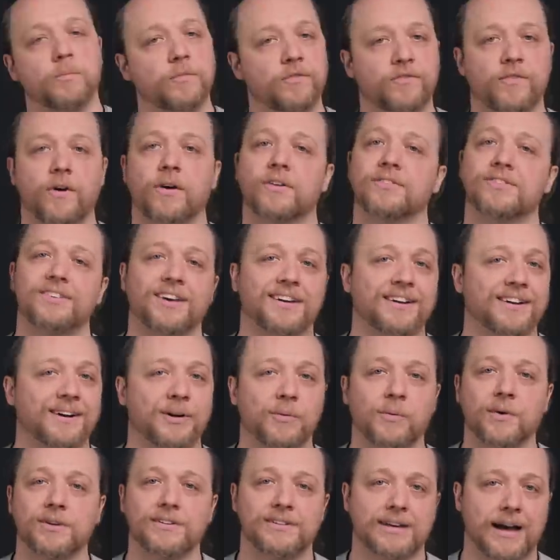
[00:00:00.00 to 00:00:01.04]
We've all done it at
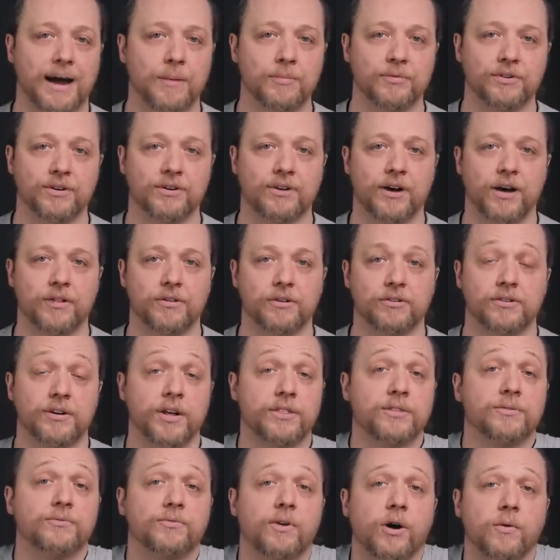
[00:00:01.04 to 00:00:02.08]
one time or another.
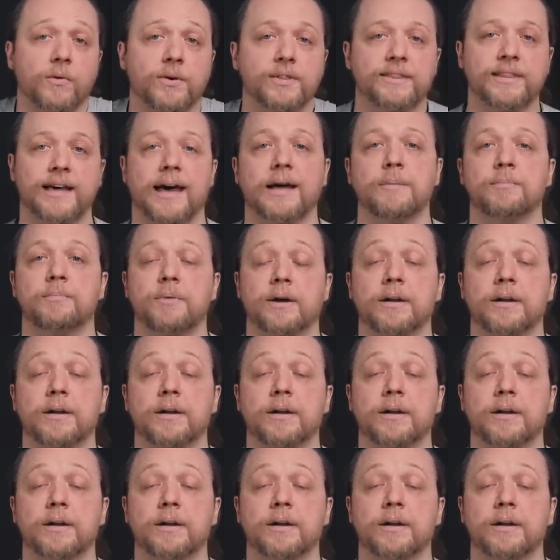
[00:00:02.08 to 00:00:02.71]
Nothing wrong with that,